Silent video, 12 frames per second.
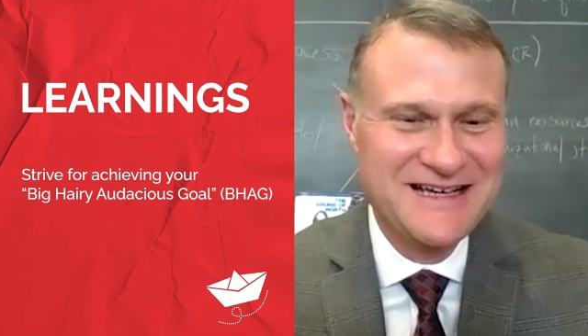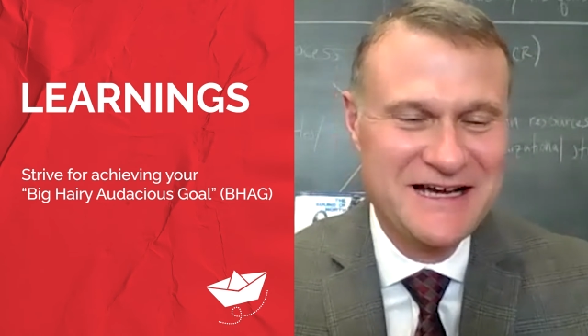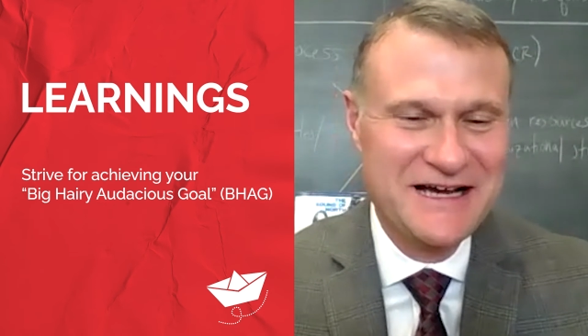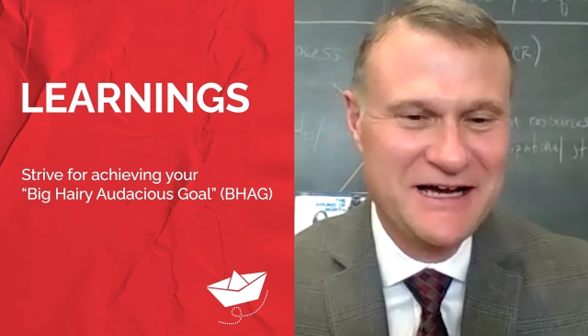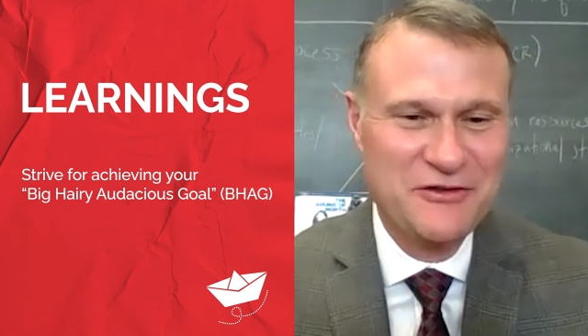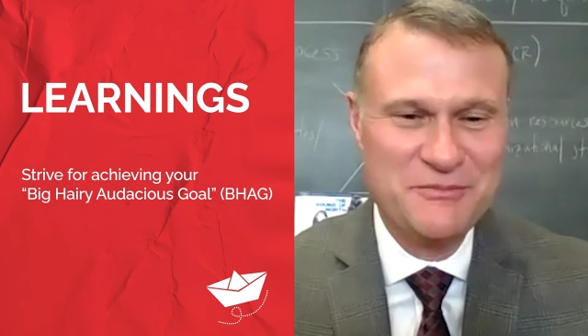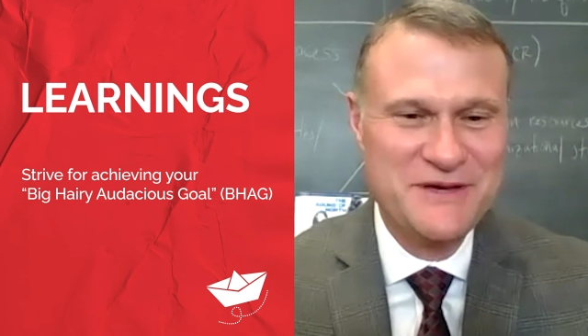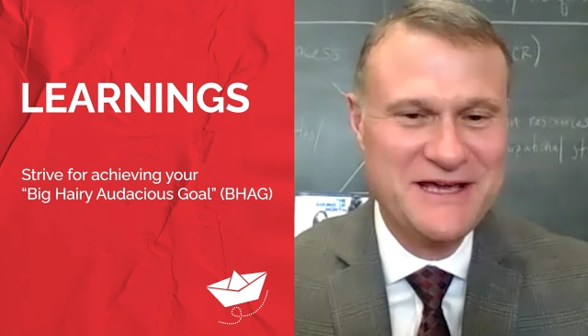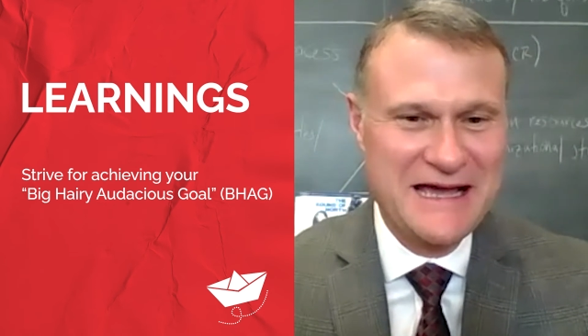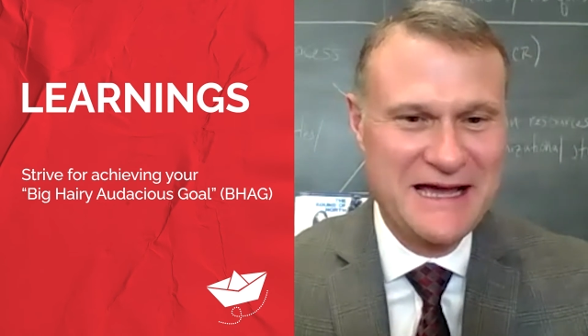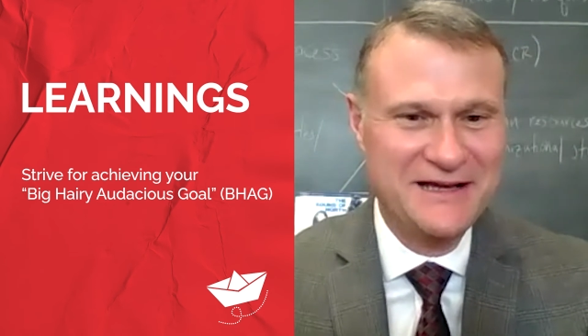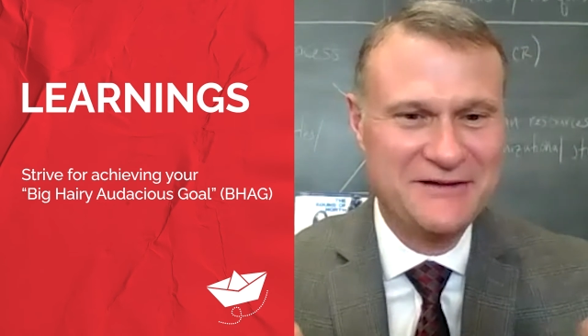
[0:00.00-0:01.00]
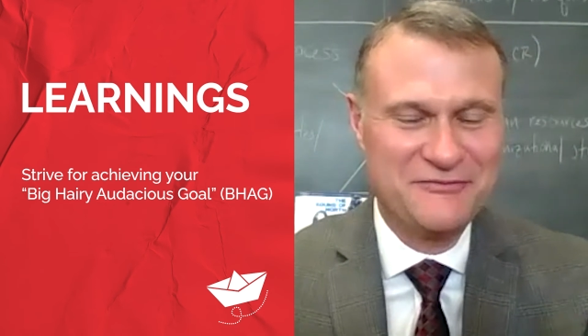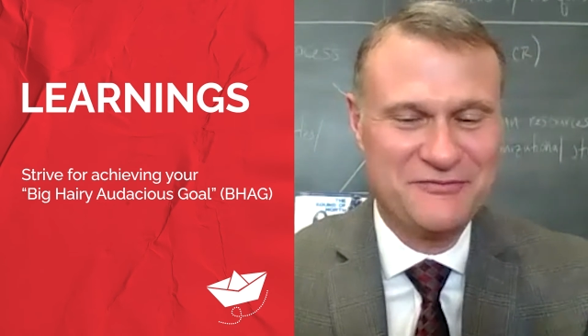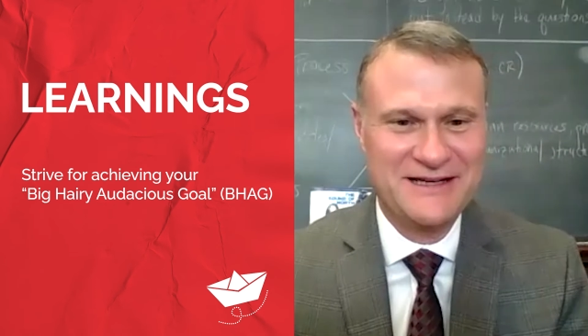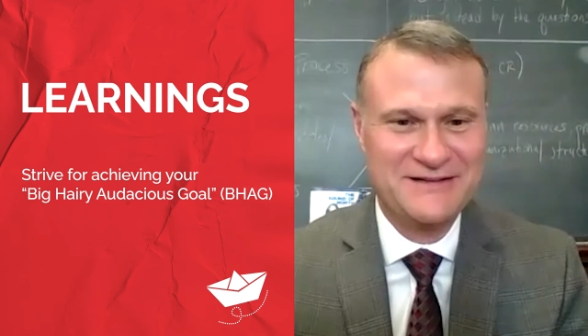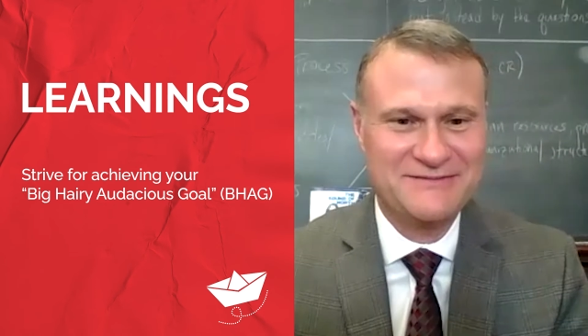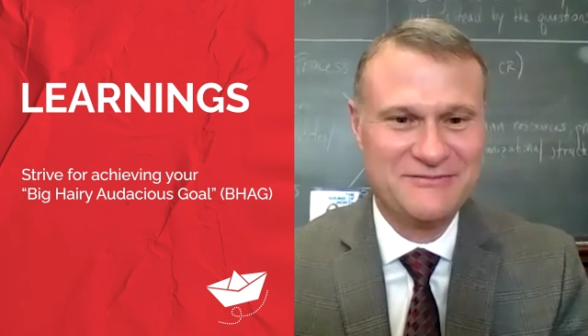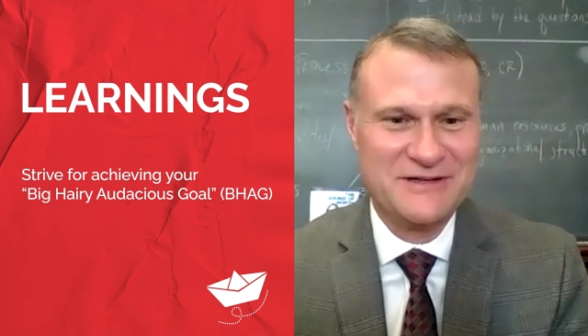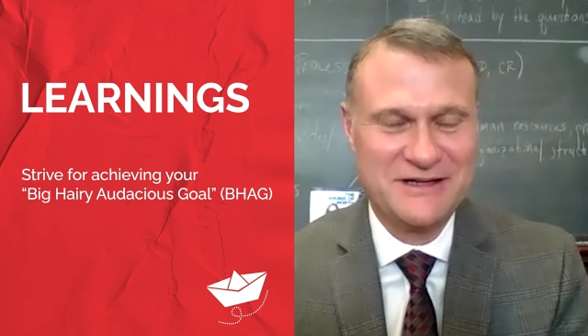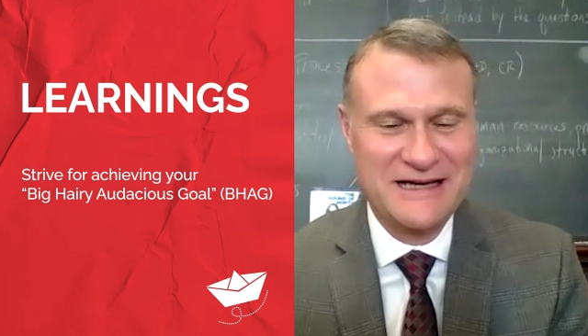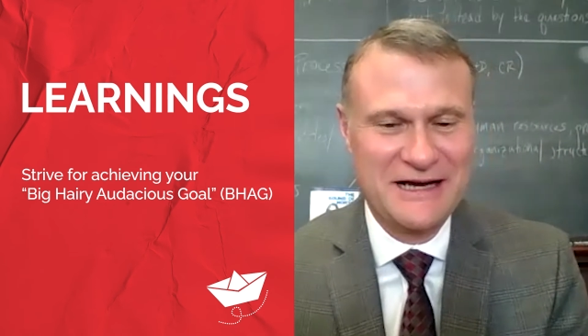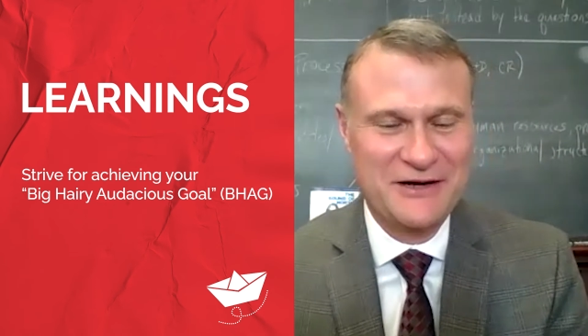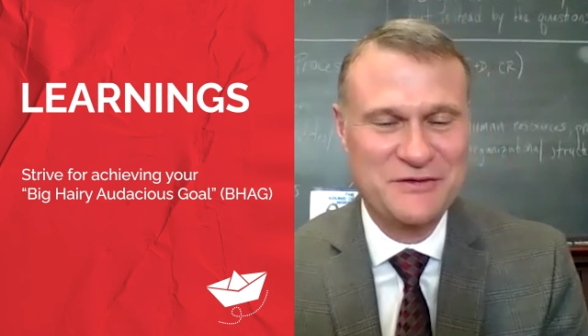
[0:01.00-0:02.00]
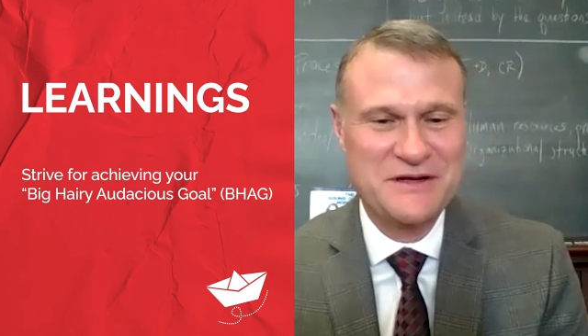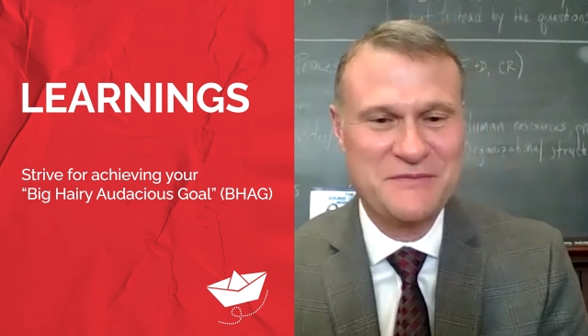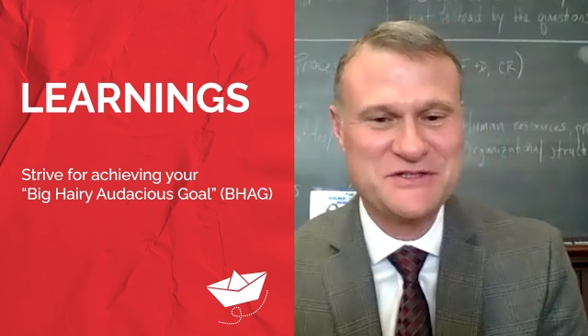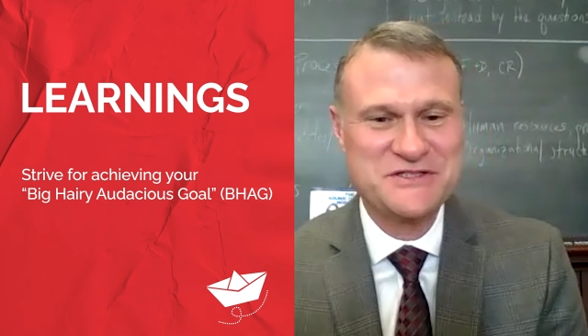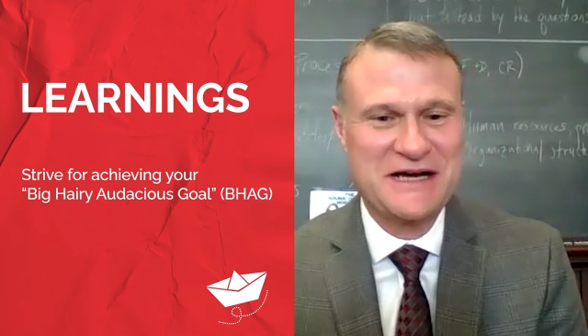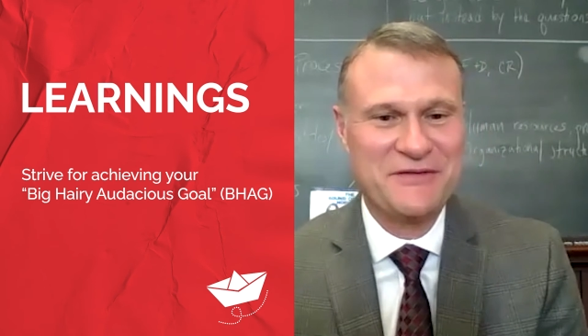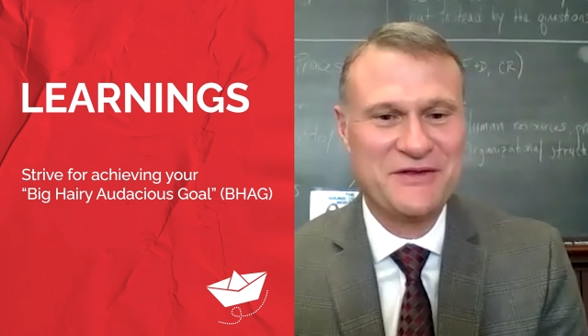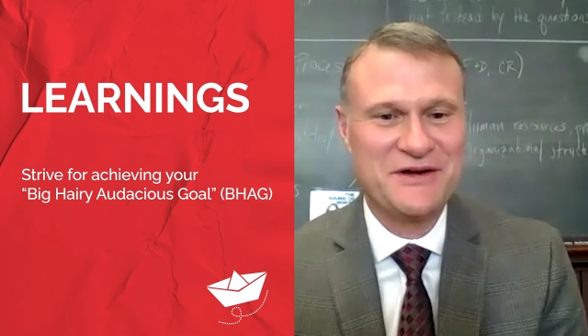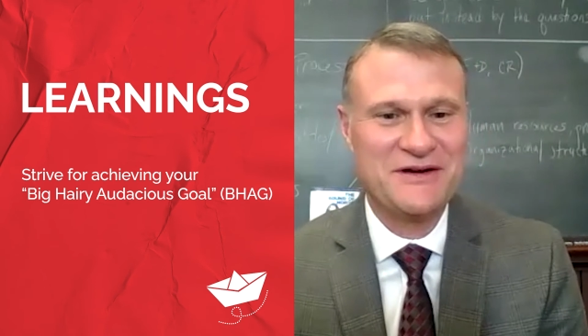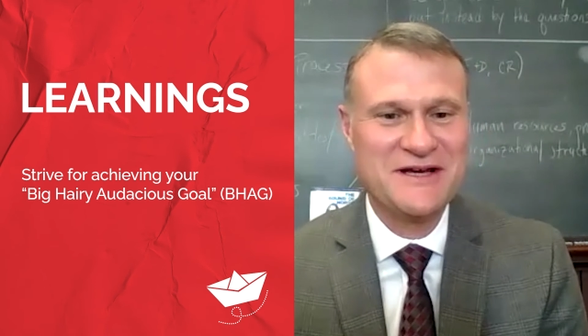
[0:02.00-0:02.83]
uh, the B HAG, if that uh, acronym that's out there,